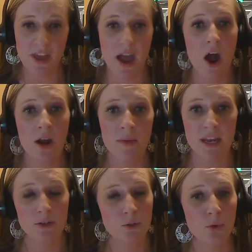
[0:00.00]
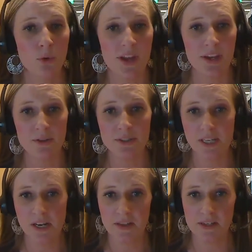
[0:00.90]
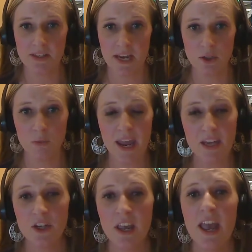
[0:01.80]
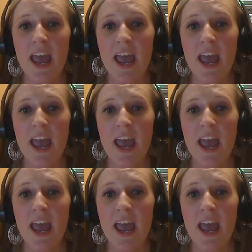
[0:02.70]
that automated tool that you'll see on the schedule page.